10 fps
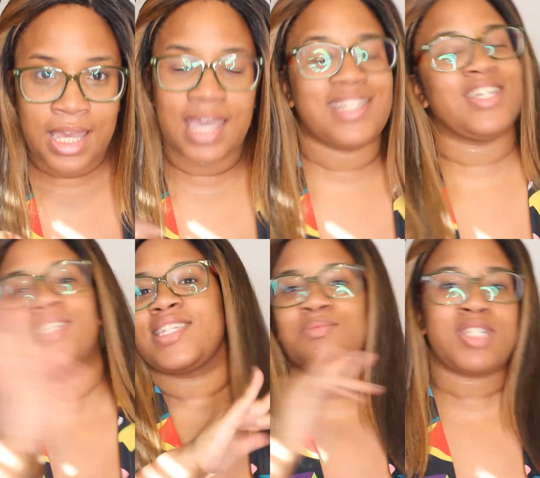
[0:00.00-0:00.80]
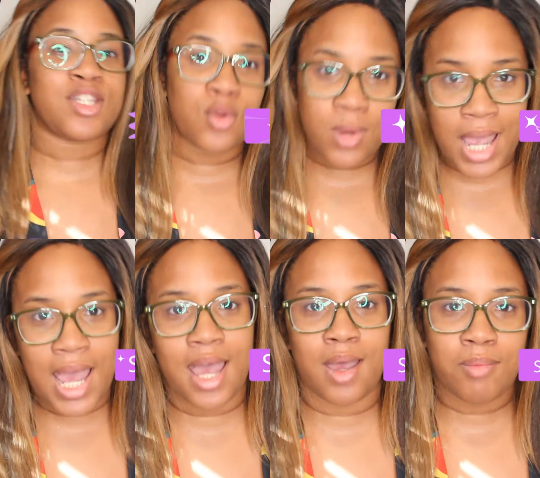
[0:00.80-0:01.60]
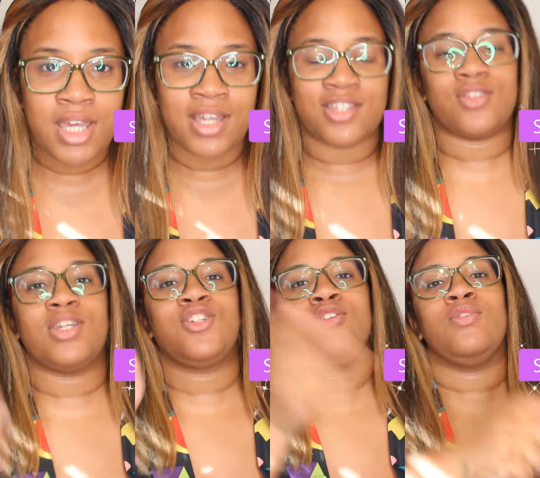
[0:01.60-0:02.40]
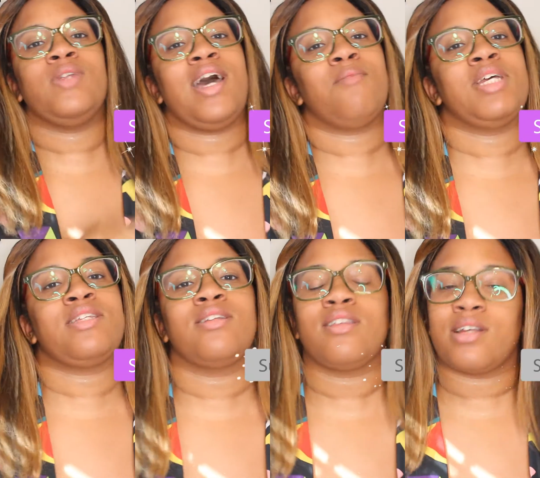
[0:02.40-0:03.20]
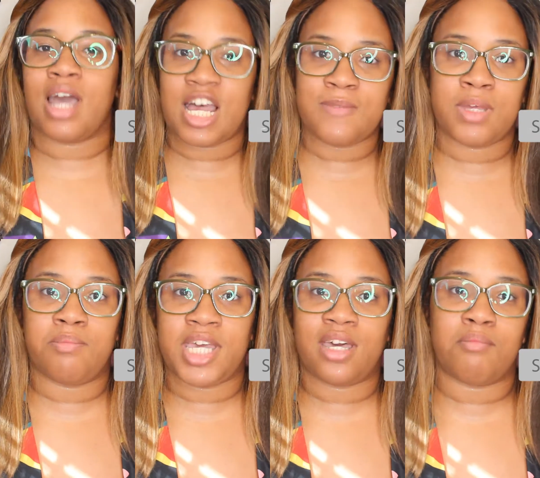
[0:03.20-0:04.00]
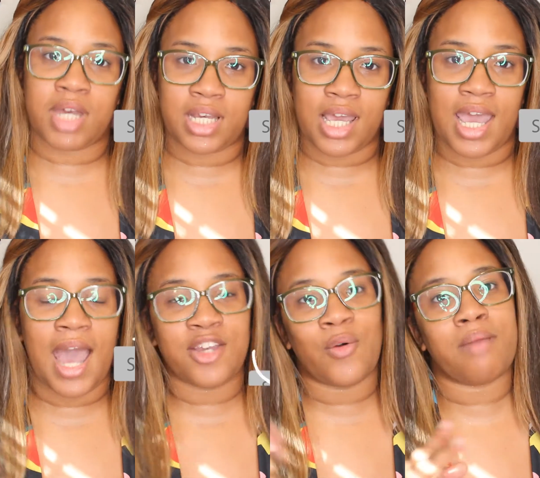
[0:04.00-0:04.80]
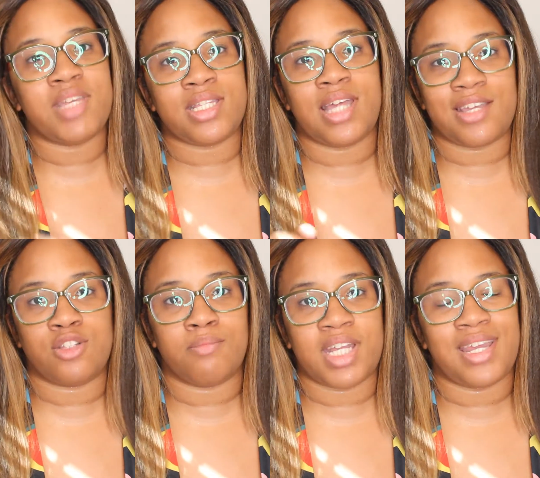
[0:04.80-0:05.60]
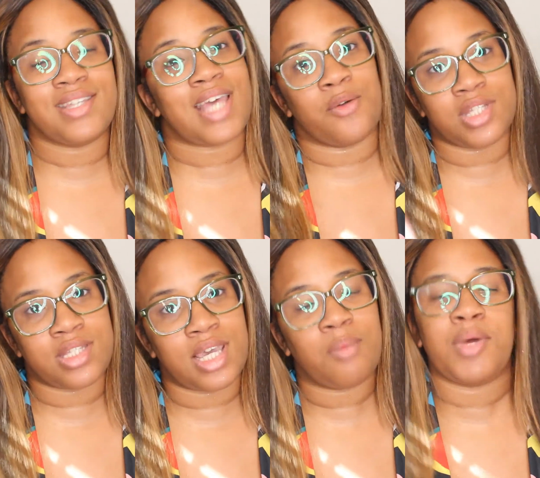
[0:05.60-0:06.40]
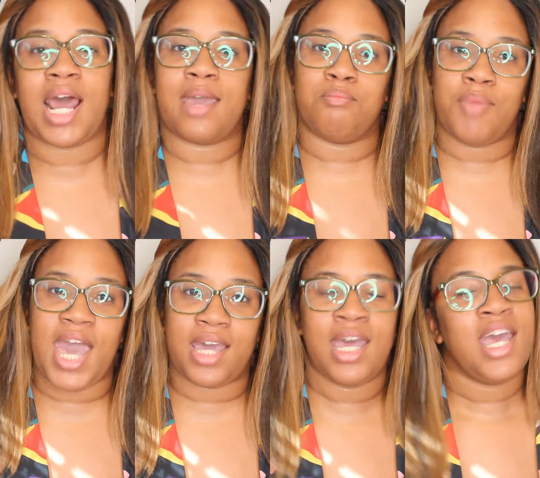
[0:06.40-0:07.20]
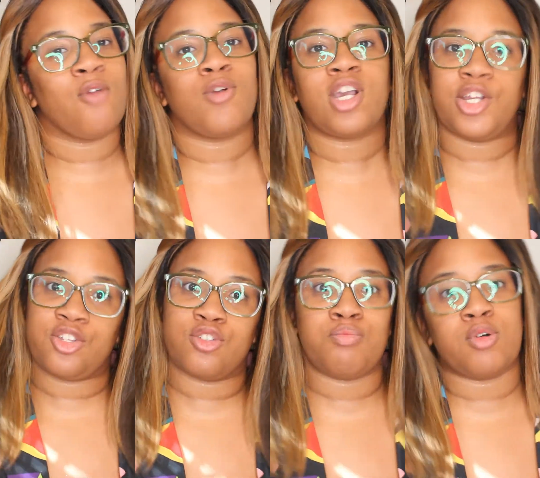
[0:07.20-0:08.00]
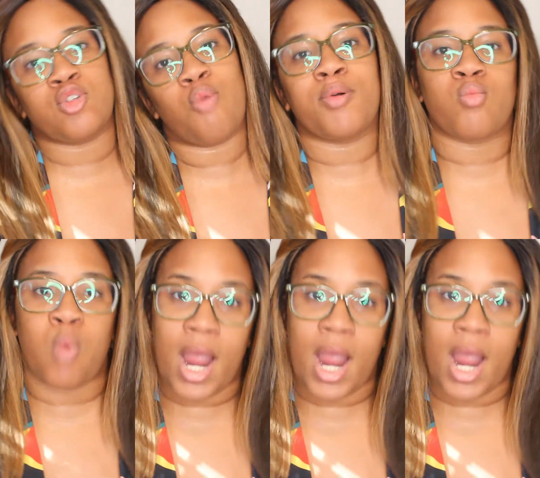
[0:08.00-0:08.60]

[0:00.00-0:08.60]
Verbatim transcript: and you subscribe so that you do not miss another Cosplay Makeup Monday. I know I missed the last two Mondays. I was sick, but I am back, and we're going to do Spooktober